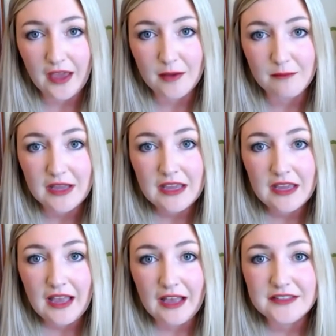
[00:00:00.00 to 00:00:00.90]
them.
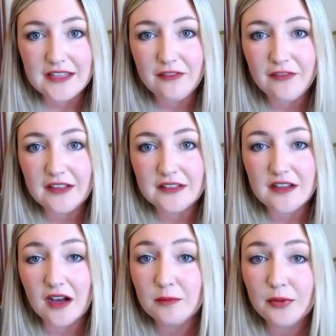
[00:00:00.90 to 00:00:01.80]
As they face
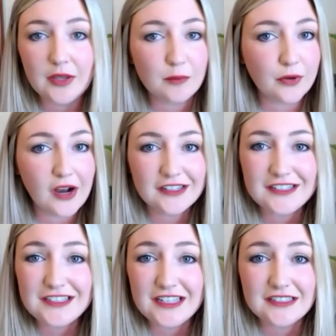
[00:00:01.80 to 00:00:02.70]
unplanned
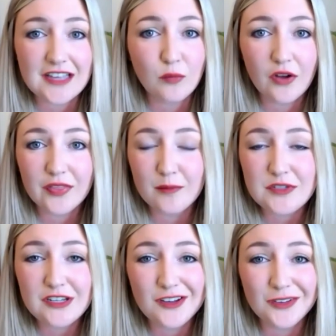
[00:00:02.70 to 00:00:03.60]
pregnancies, I want them
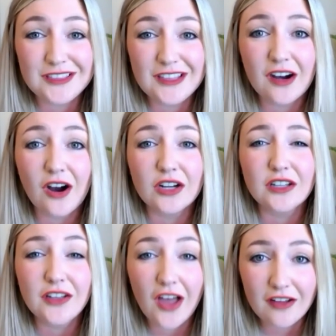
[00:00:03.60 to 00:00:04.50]
to know that there are
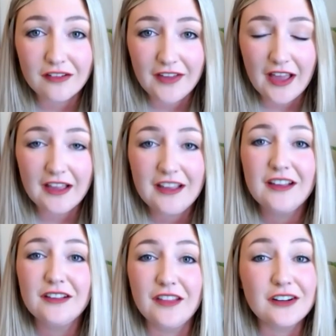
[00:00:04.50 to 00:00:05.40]
love
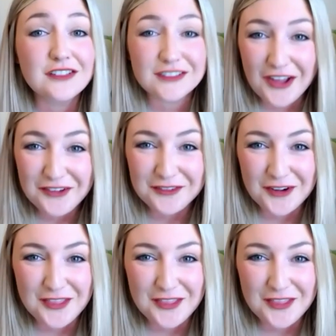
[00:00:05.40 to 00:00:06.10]
there's love for